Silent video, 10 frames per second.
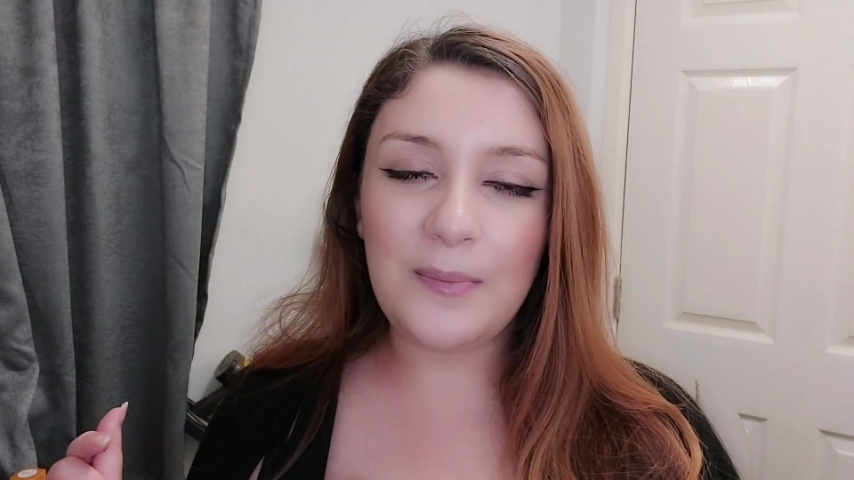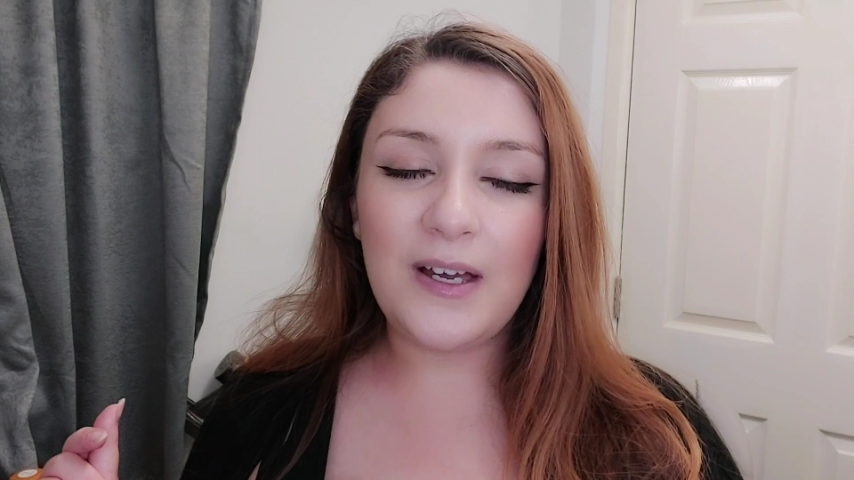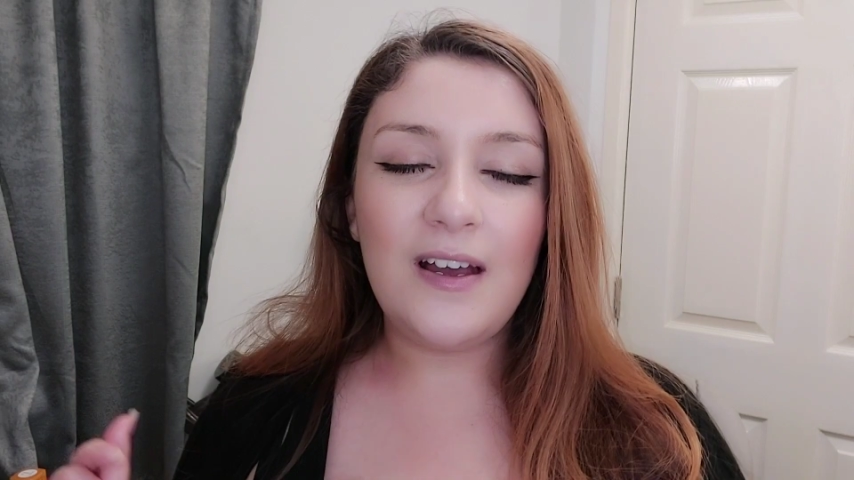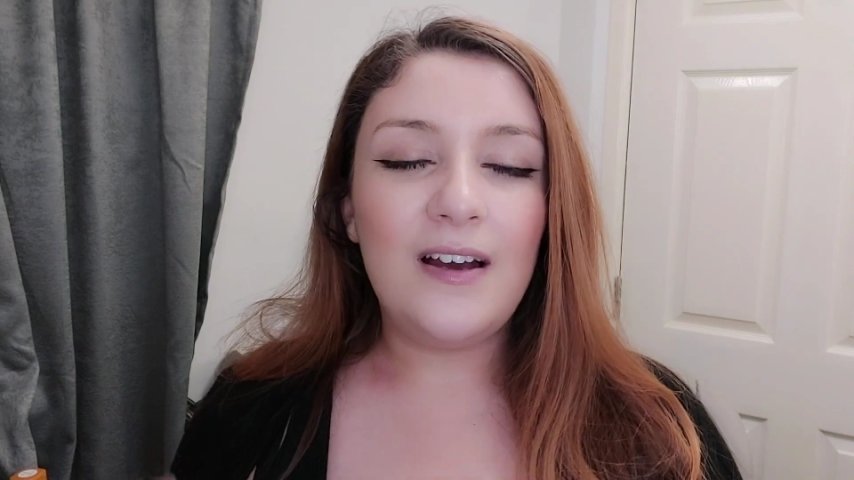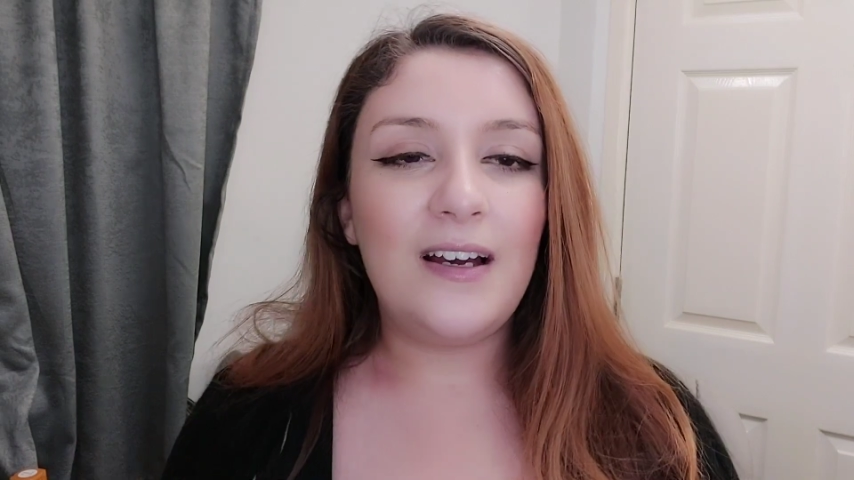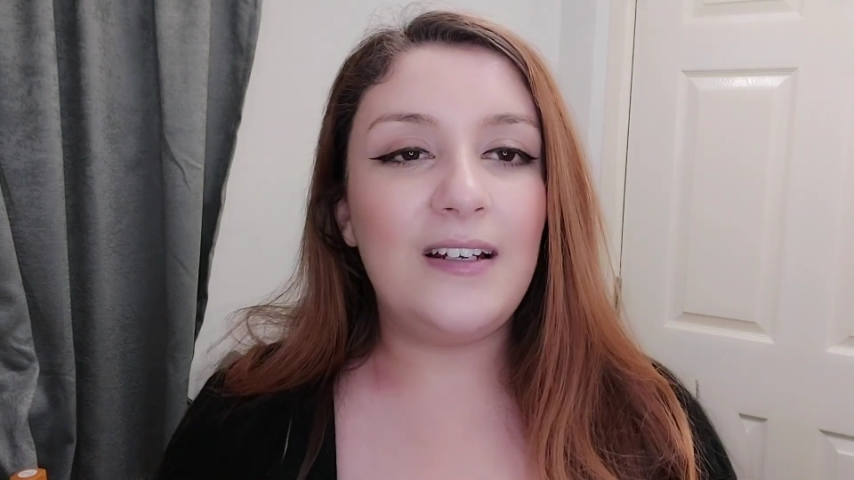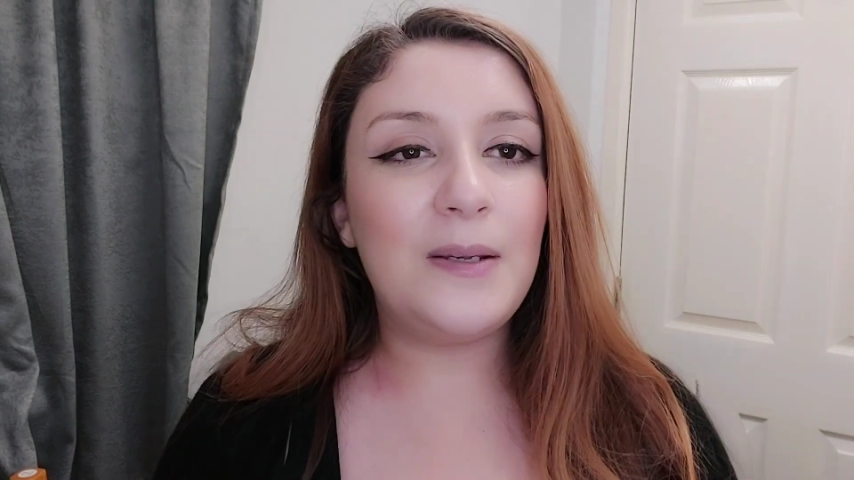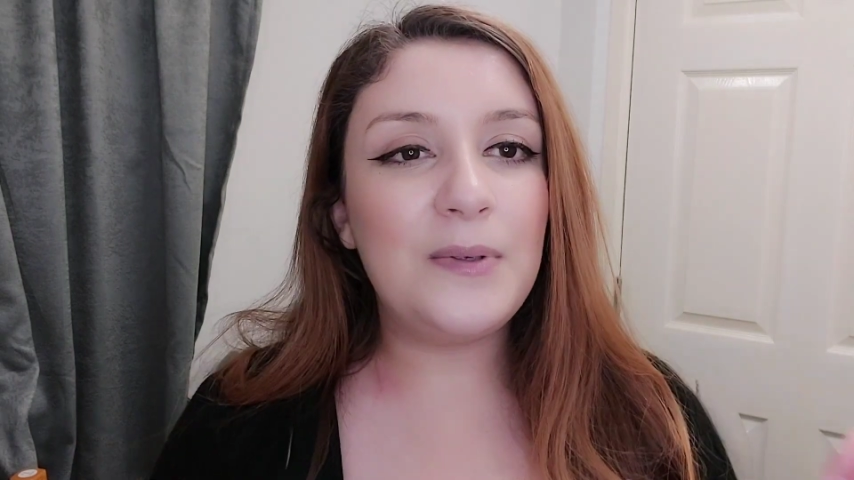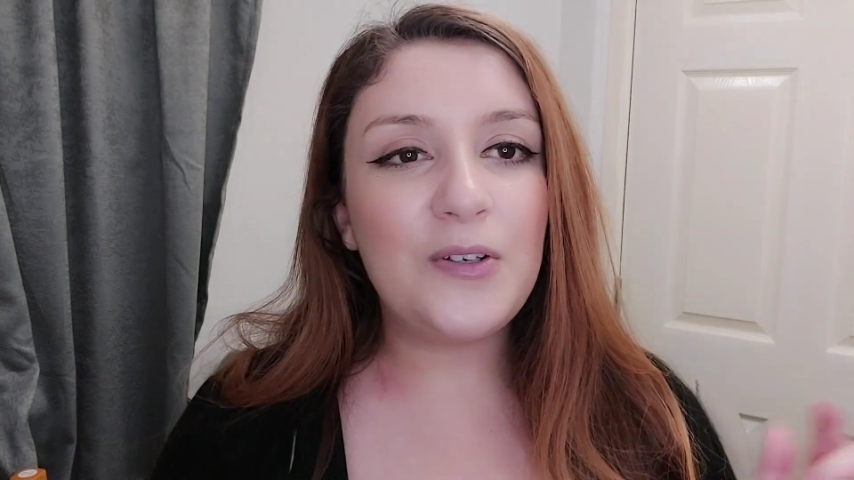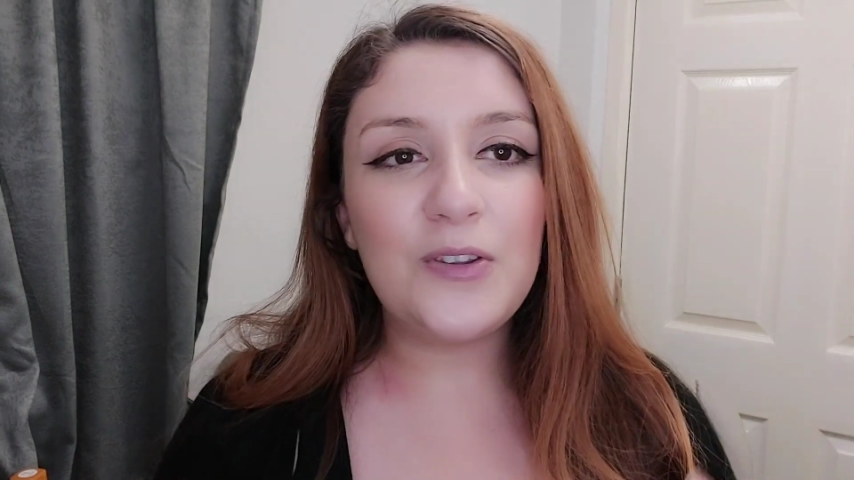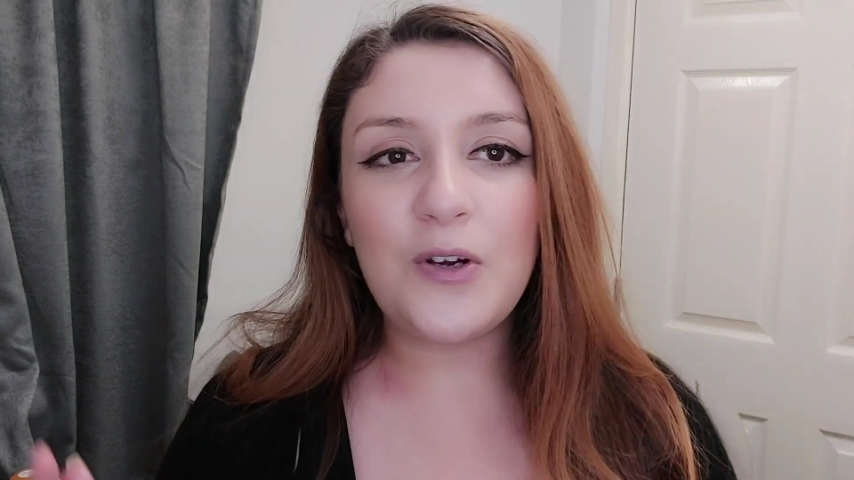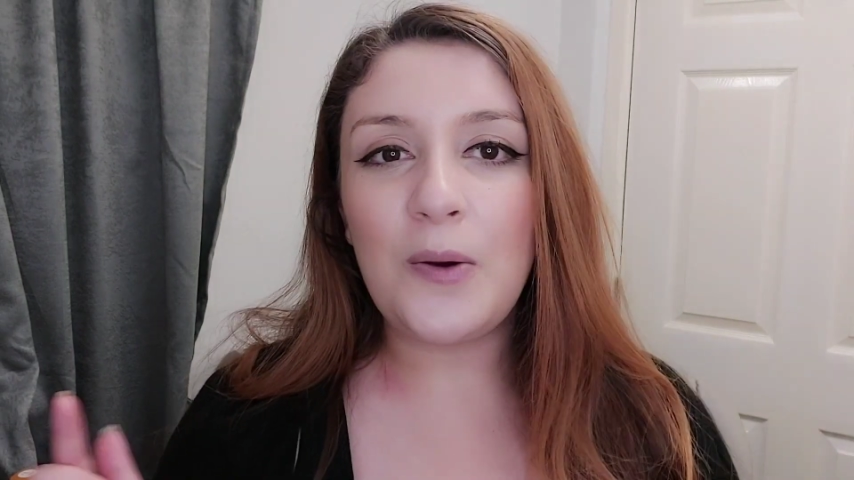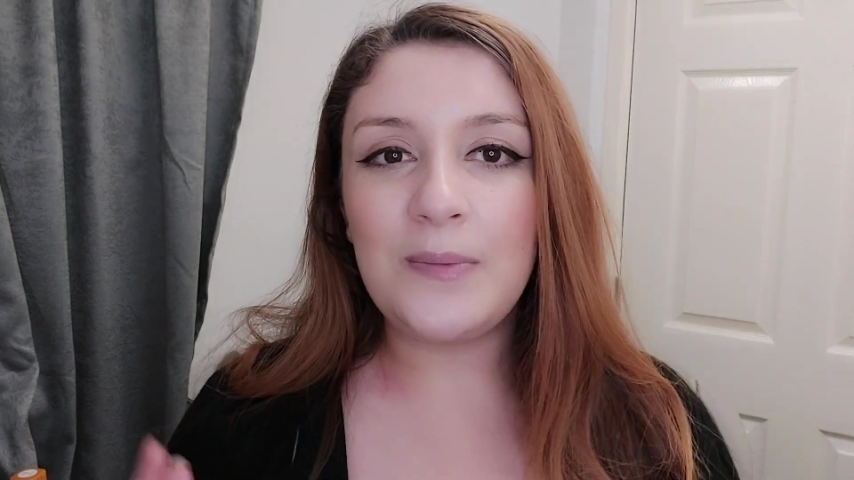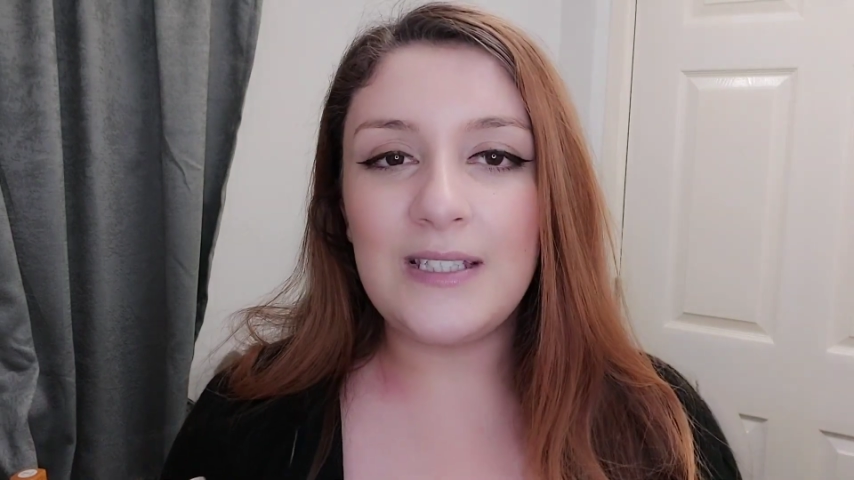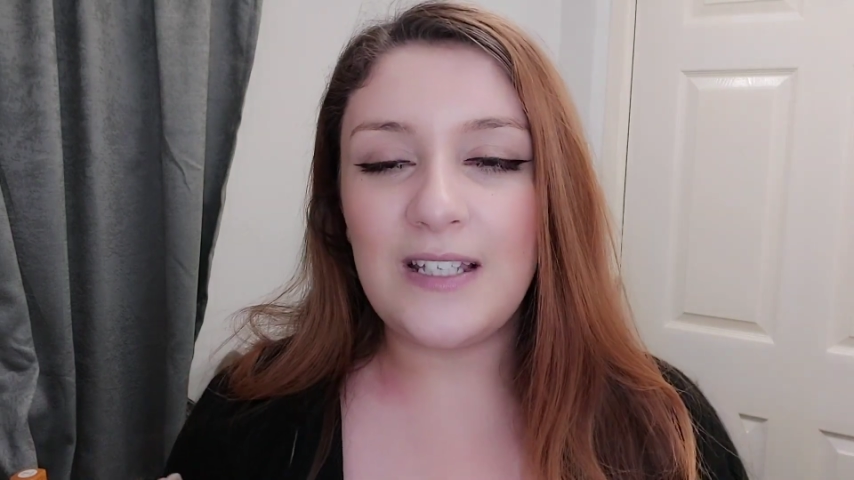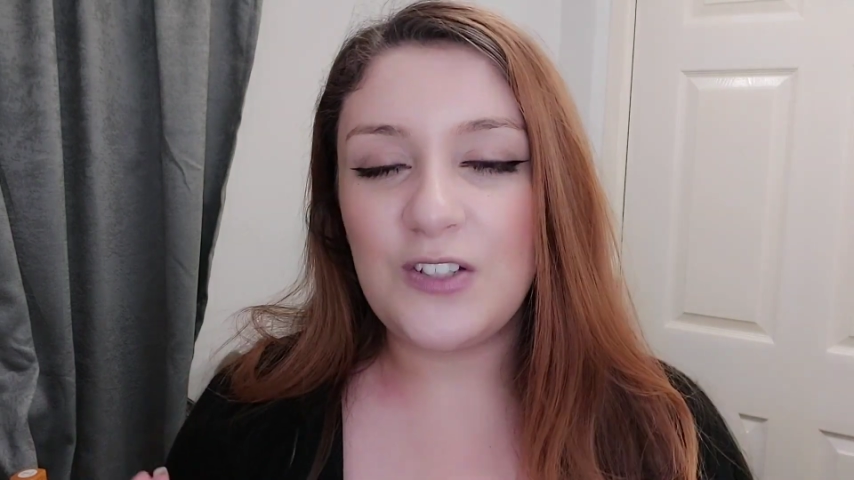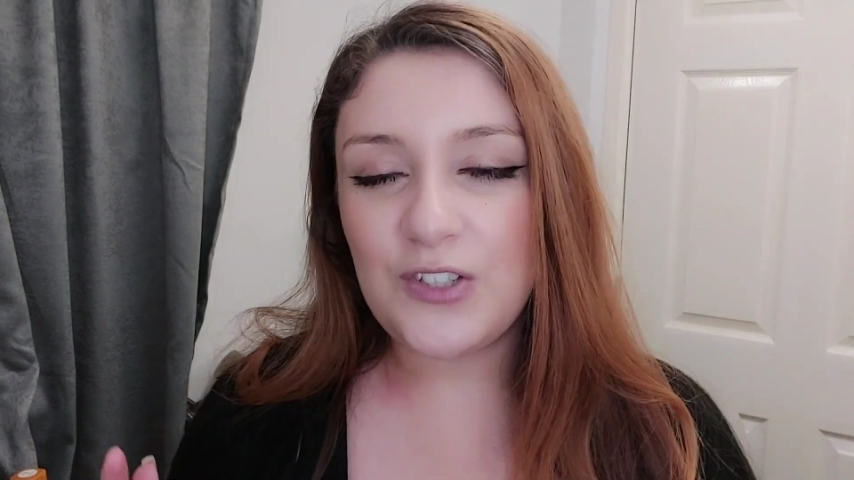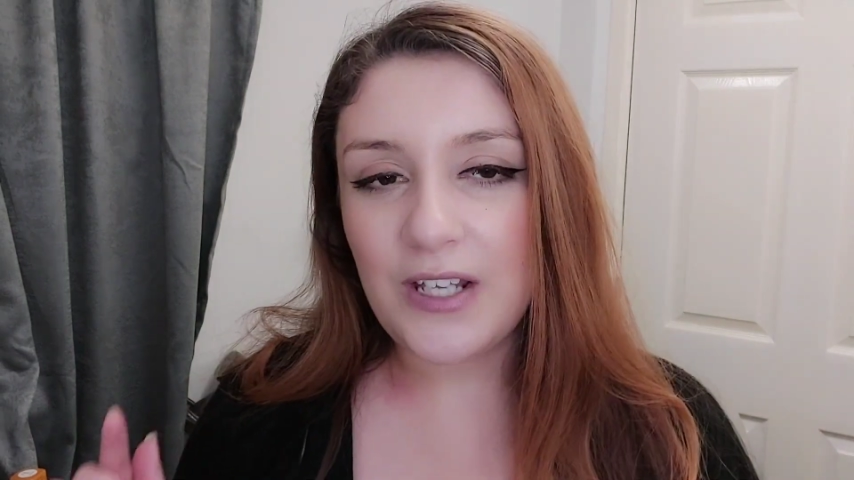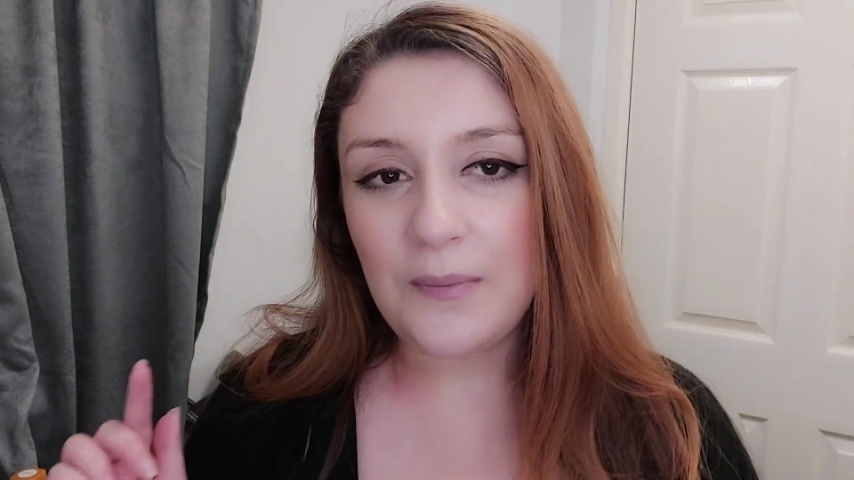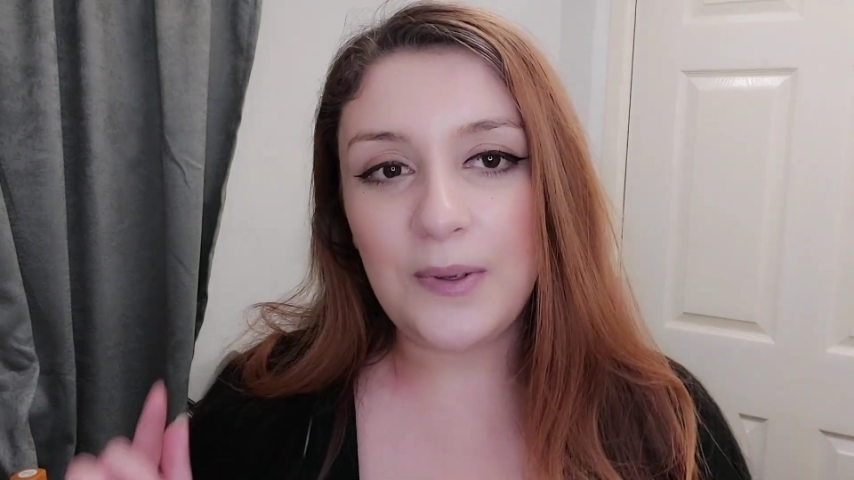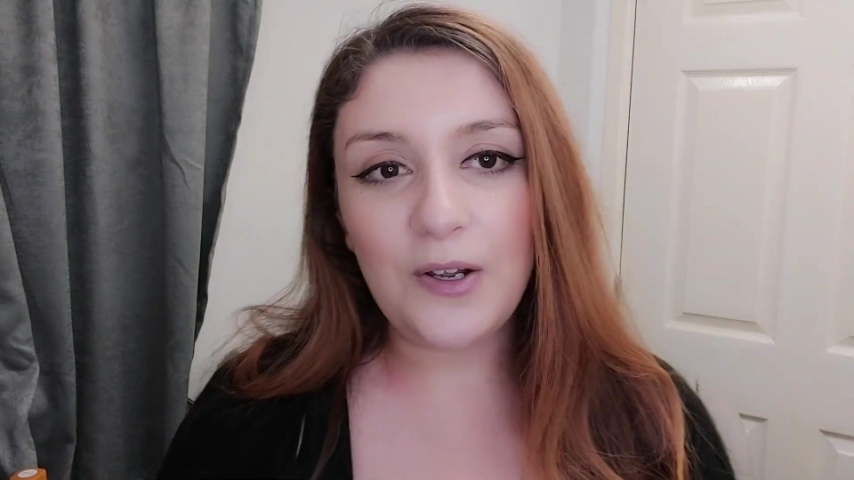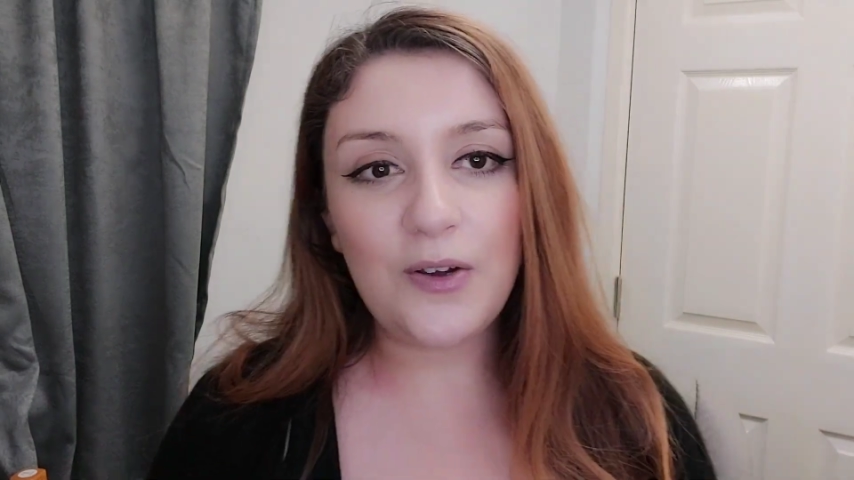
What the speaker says: and let me know in the comment section down below